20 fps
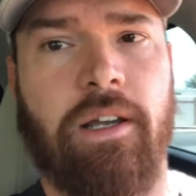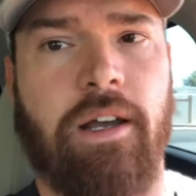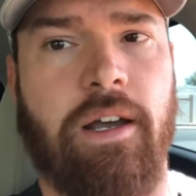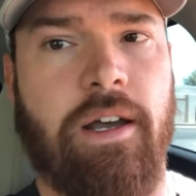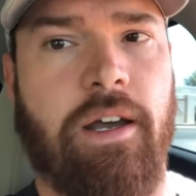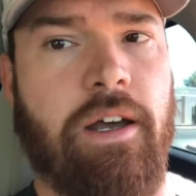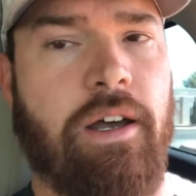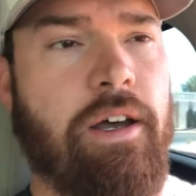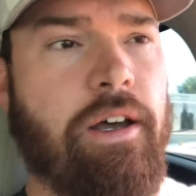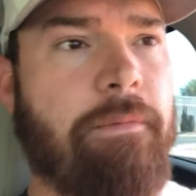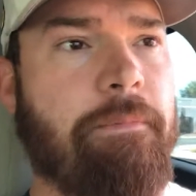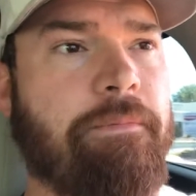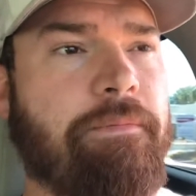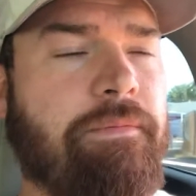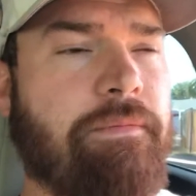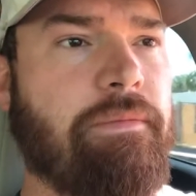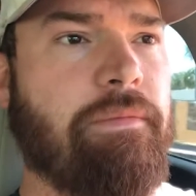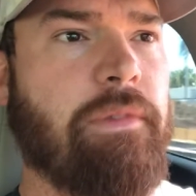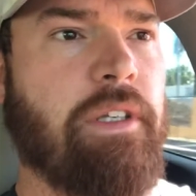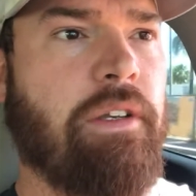Um,
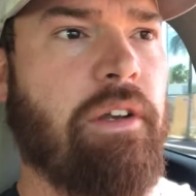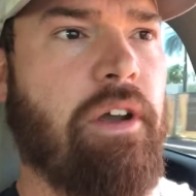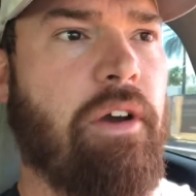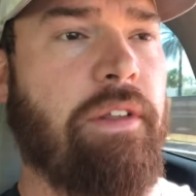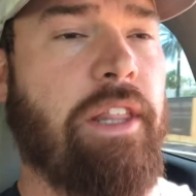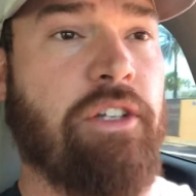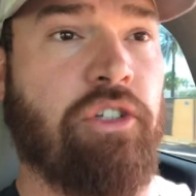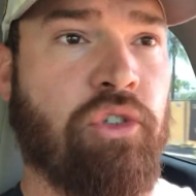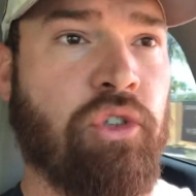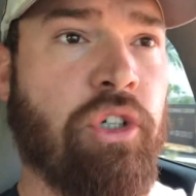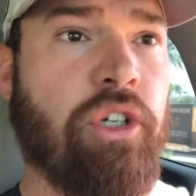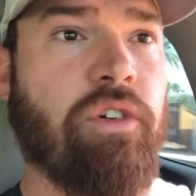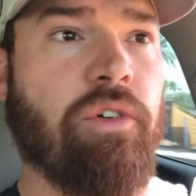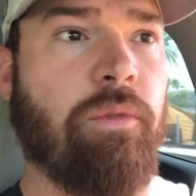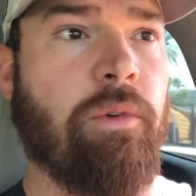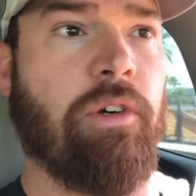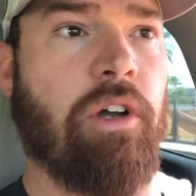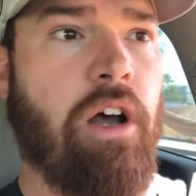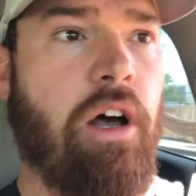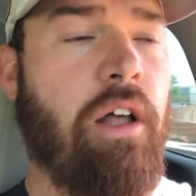you know, and that's true.
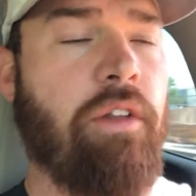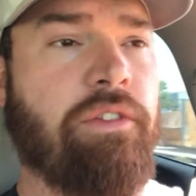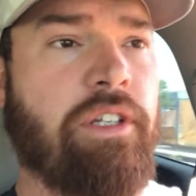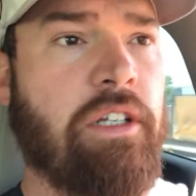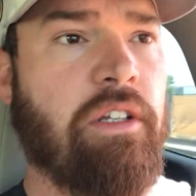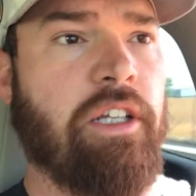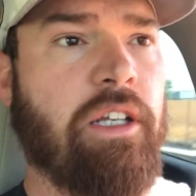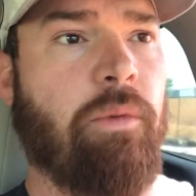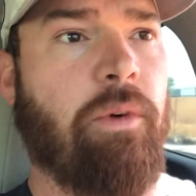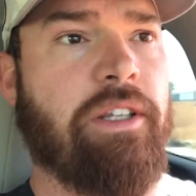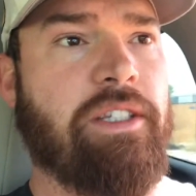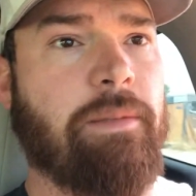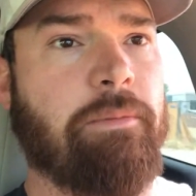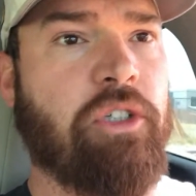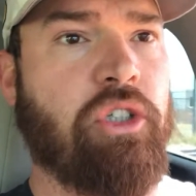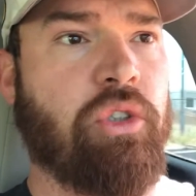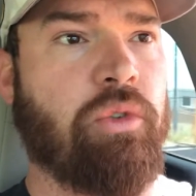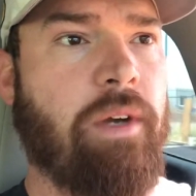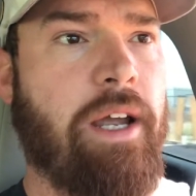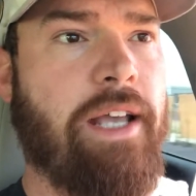We're all dealing with some
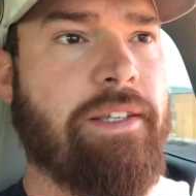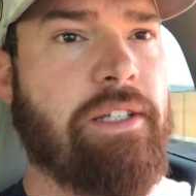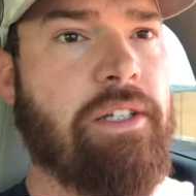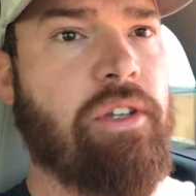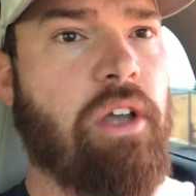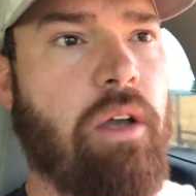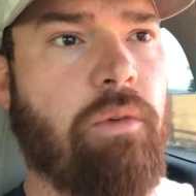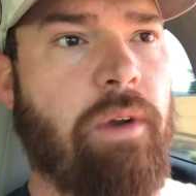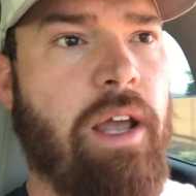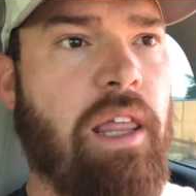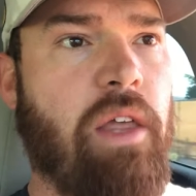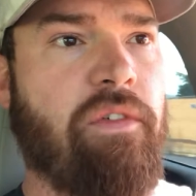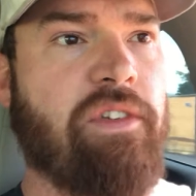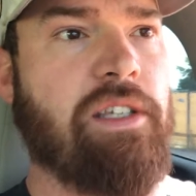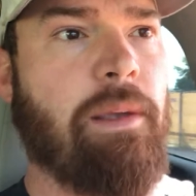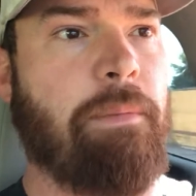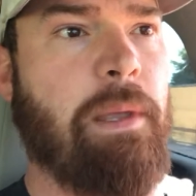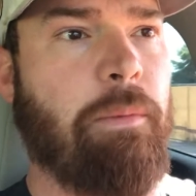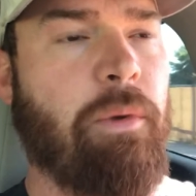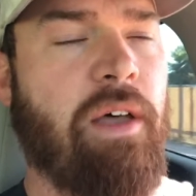stress. It's all relevant.
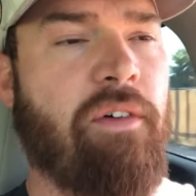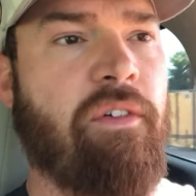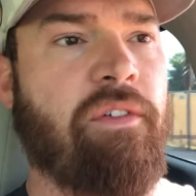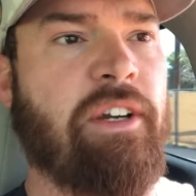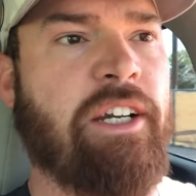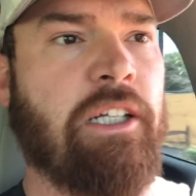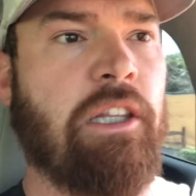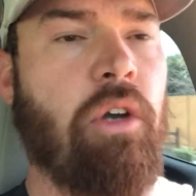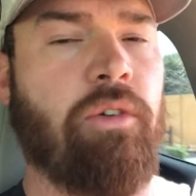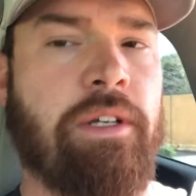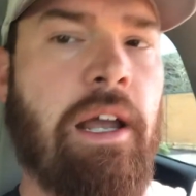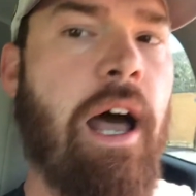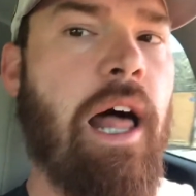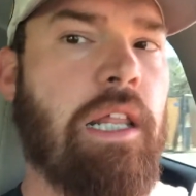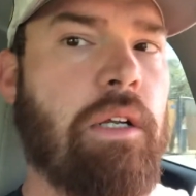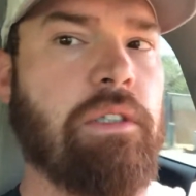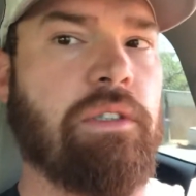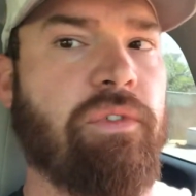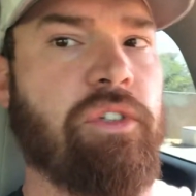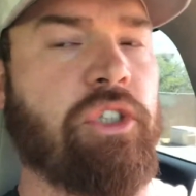Some people have a very low
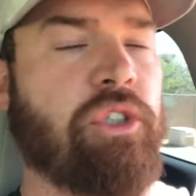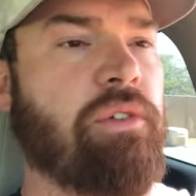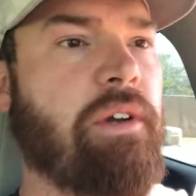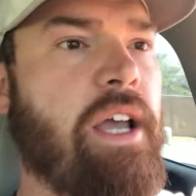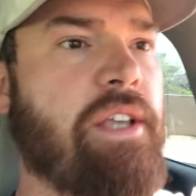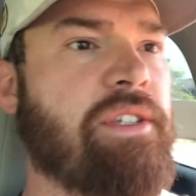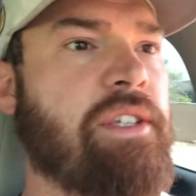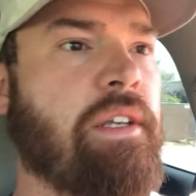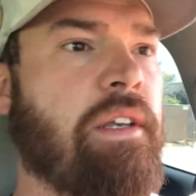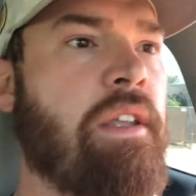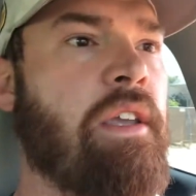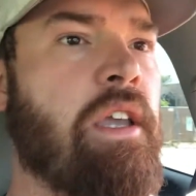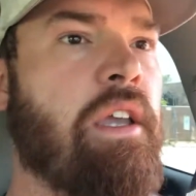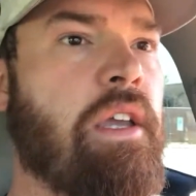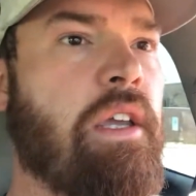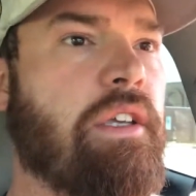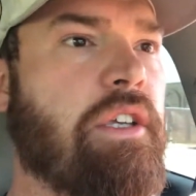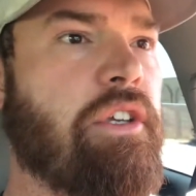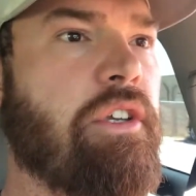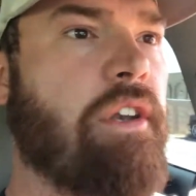tolerance for stress, and
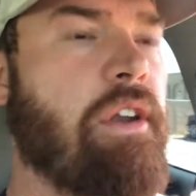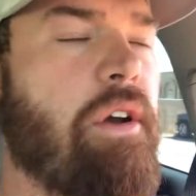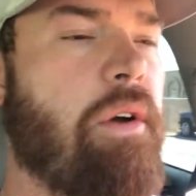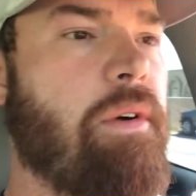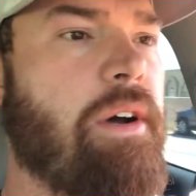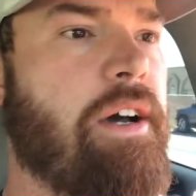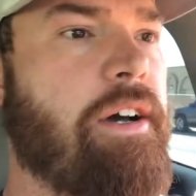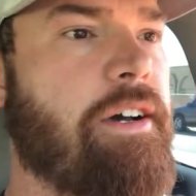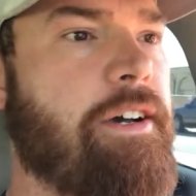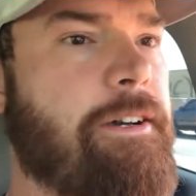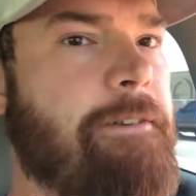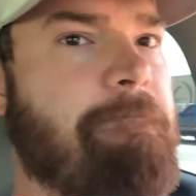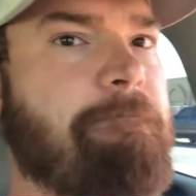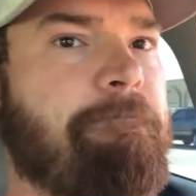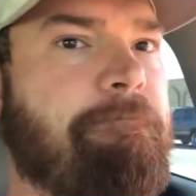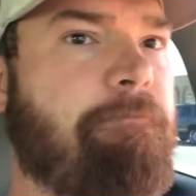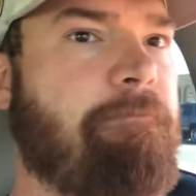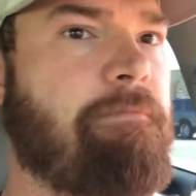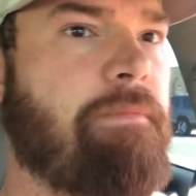you know, um,